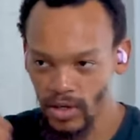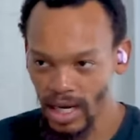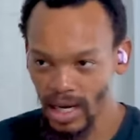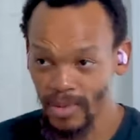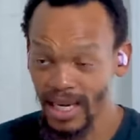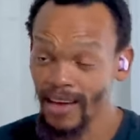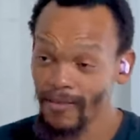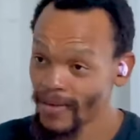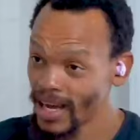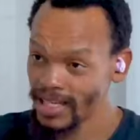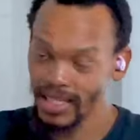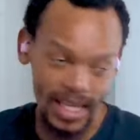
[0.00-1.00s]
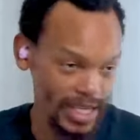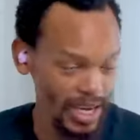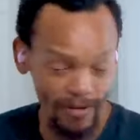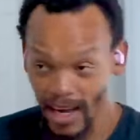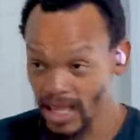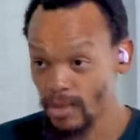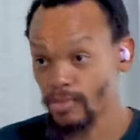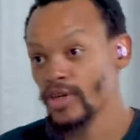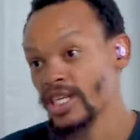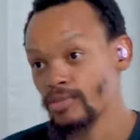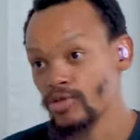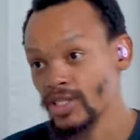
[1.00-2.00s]
You know what I mean? I fight that. I fight the
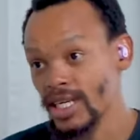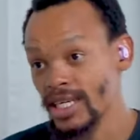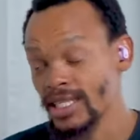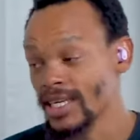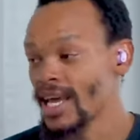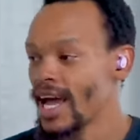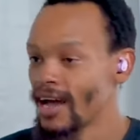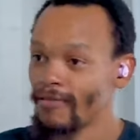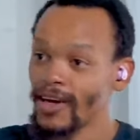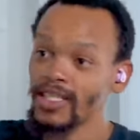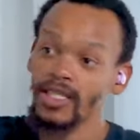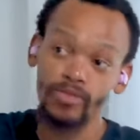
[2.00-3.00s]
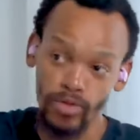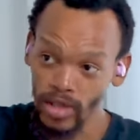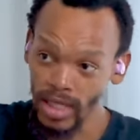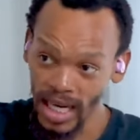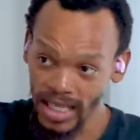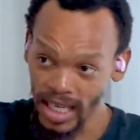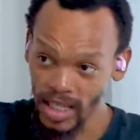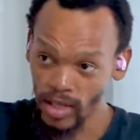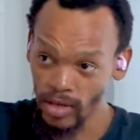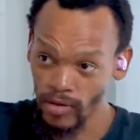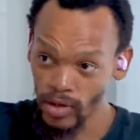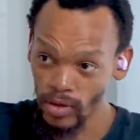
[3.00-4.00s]
police brutality. I fight the
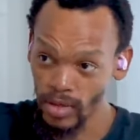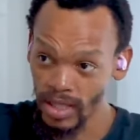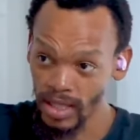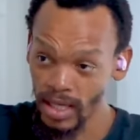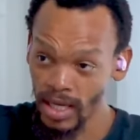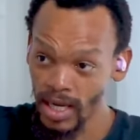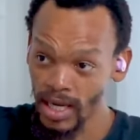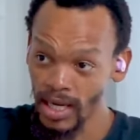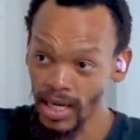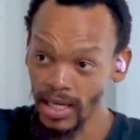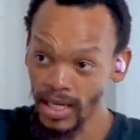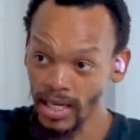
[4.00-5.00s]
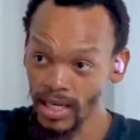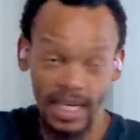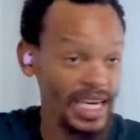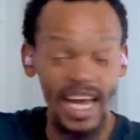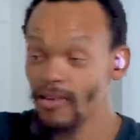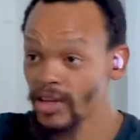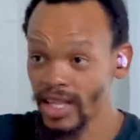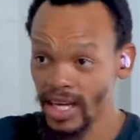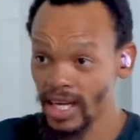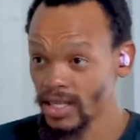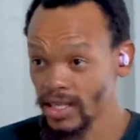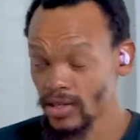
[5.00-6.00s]
brutalization of students. And
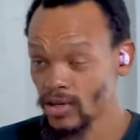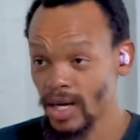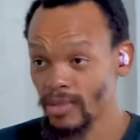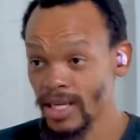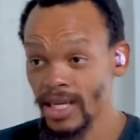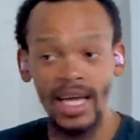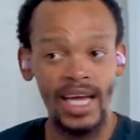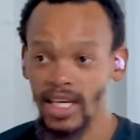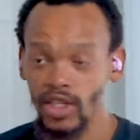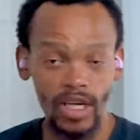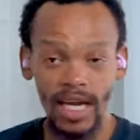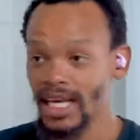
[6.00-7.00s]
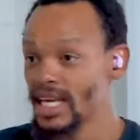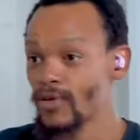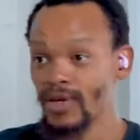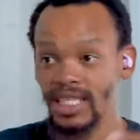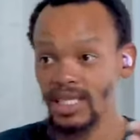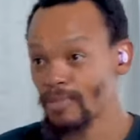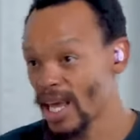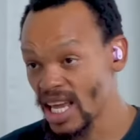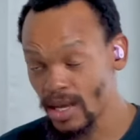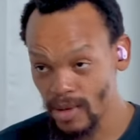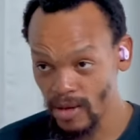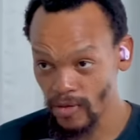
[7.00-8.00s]
everything else. You know what I mean? And it's not like anyone is
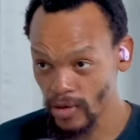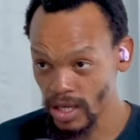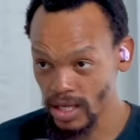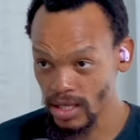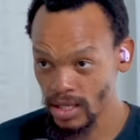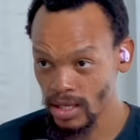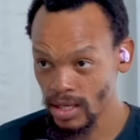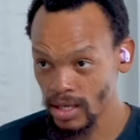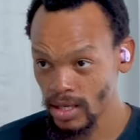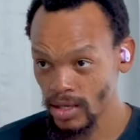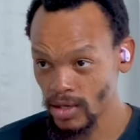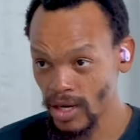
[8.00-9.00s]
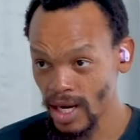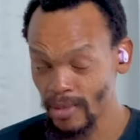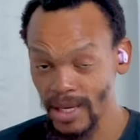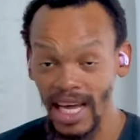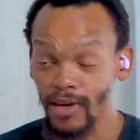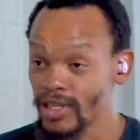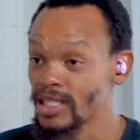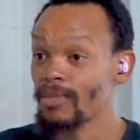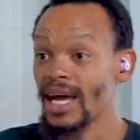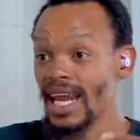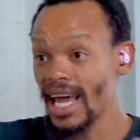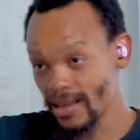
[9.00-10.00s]
paying me for this. Correct. You know what I mean? I risk
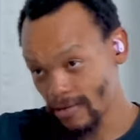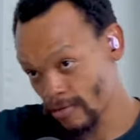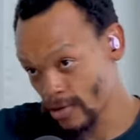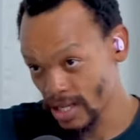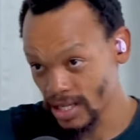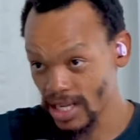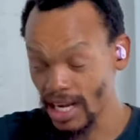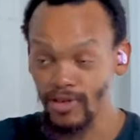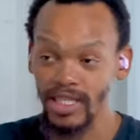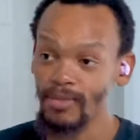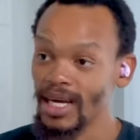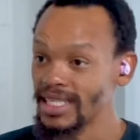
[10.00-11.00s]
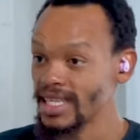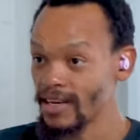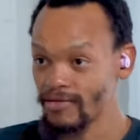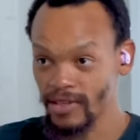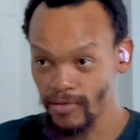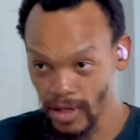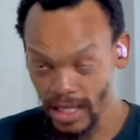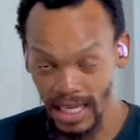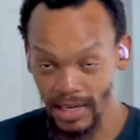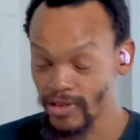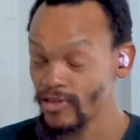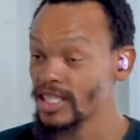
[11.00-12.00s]
my life for this. I risk my safety for
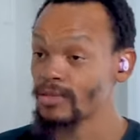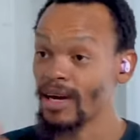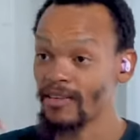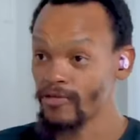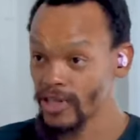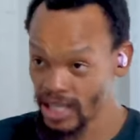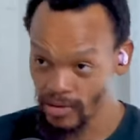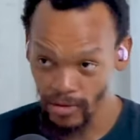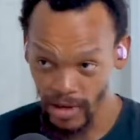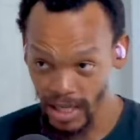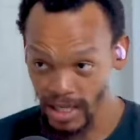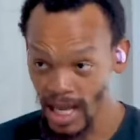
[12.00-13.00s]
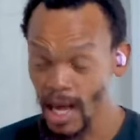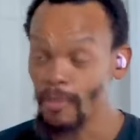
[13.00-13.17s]
this. I risk my freedom for this.